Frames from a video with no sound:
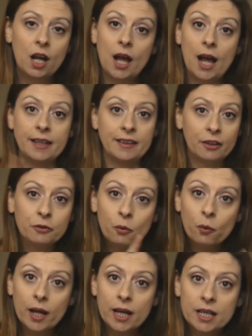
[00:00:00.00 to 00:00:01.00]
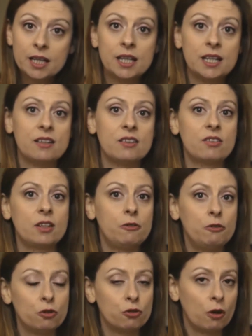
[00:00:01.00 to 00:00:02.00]
Another way is
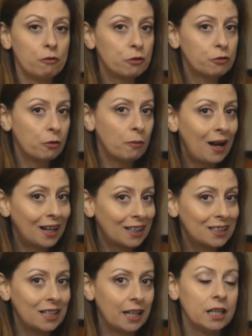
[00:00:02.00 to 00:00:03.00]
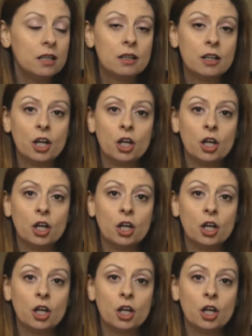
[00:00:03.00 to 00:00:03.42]
if you suffer from acne,